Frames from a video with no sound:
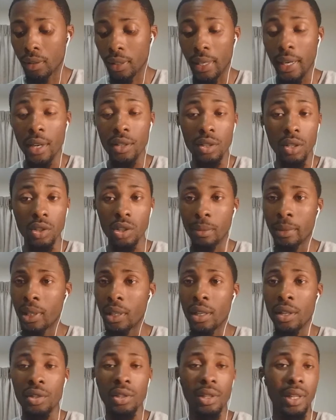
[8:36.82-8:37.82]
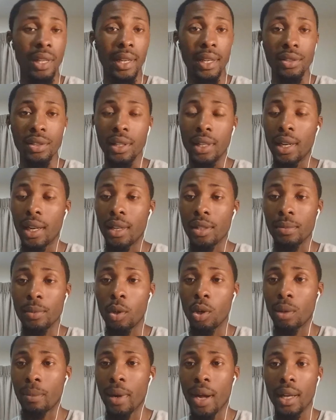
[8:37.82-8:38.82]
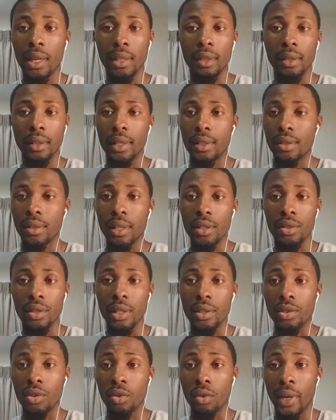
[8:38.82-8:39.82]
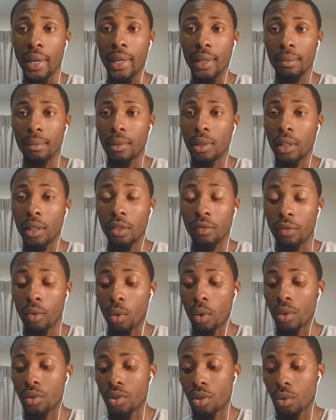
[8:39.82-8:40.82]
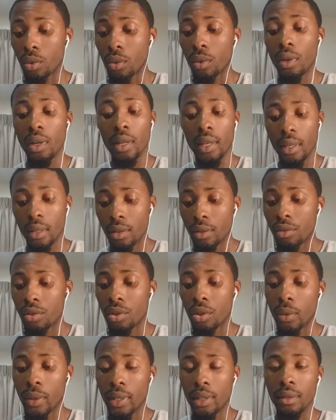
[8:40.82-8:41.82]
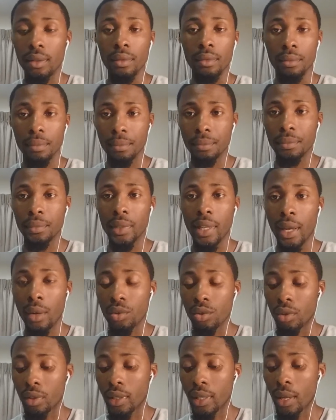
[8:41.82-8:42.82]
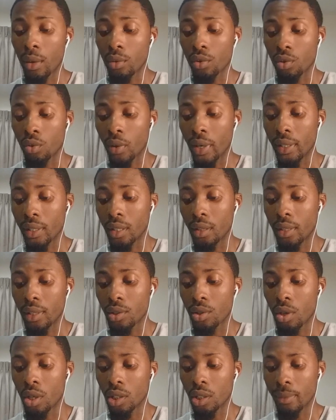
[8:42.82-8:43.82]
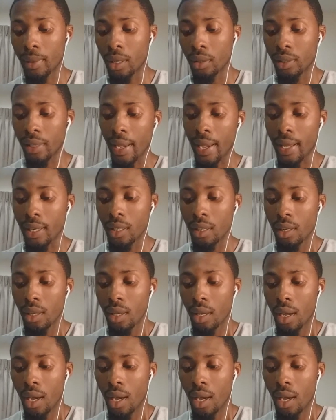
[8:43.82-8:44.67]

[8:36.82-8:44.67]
Gears Ultimate Edition, like I said, I spoke about it. It's great. Looking forward to it. That was great that they talked about that.